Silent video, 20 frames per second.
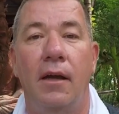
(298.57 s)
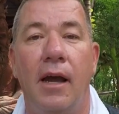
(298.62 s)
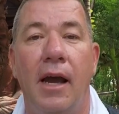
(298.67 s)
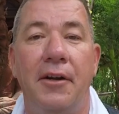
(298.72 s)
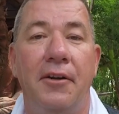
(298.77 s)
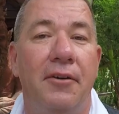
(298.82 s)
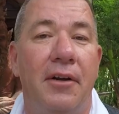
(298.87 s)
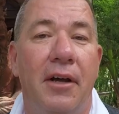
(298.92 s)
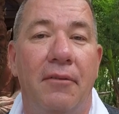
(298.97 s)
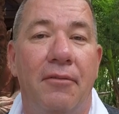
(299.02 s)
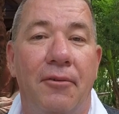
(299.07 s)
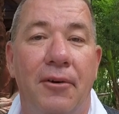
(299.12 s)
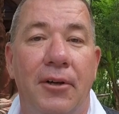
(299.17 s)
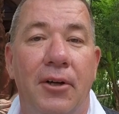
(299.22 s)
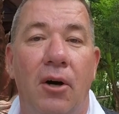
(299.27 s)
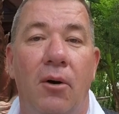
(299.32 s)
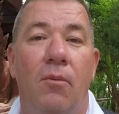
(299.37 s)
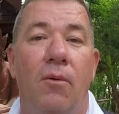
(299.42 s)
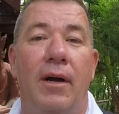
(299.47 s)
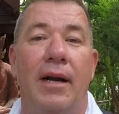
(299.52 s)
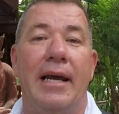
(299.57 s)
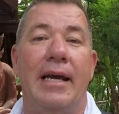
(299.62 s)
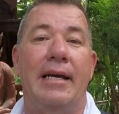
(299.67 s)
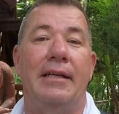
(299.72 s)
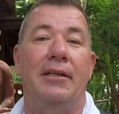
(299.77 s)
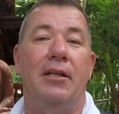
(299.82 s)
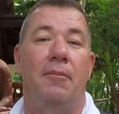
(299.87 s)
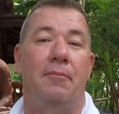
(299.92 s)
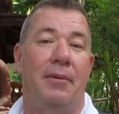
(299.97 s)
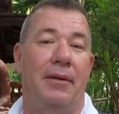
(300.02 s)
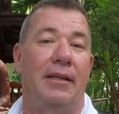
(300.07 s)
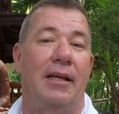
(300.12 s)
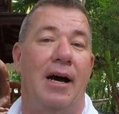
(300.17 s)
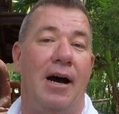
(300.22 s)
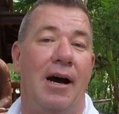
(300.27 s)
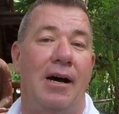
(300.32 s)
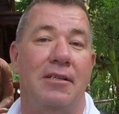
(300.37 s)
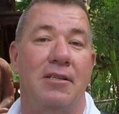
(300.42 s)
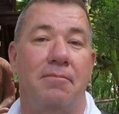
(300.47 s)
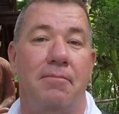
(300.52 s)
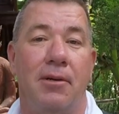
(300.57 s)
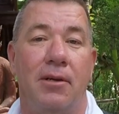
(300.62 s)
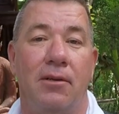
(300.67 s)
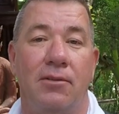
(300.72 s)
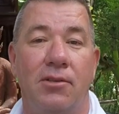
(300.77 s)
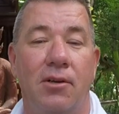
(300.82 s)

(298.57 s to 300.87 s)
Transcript: and you definitely don't want to end up in the hospital.